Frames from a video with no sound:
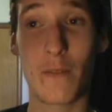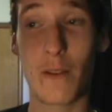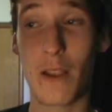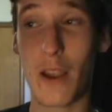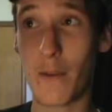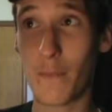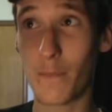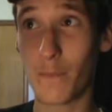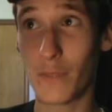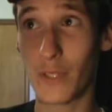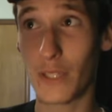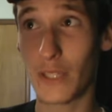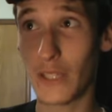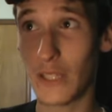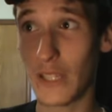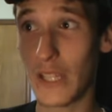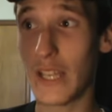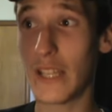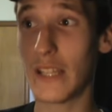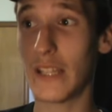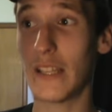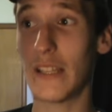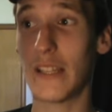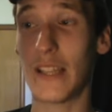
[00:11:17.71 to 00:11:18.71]

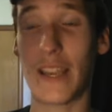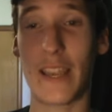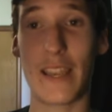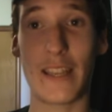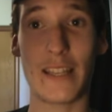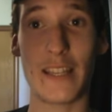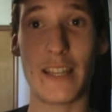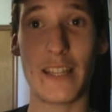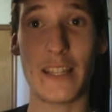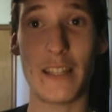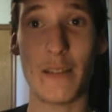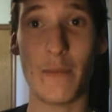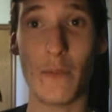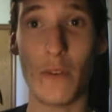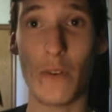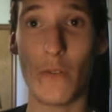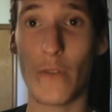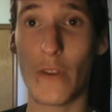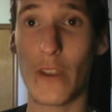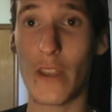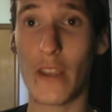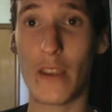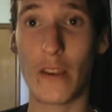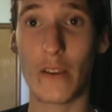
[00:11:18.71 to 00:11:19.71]
completely like it did in the
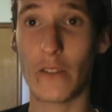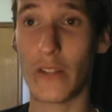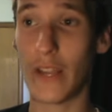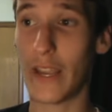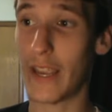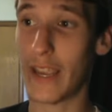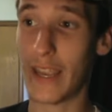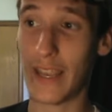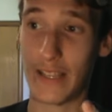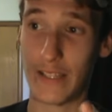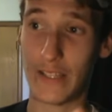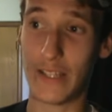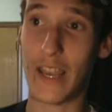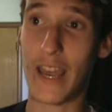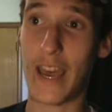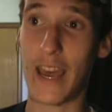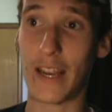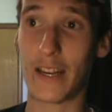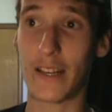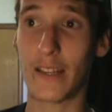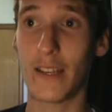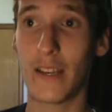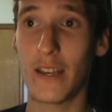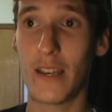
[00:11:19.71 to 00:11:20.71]
movie, like
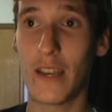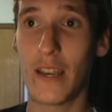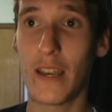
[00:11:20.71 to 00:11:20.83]
exact.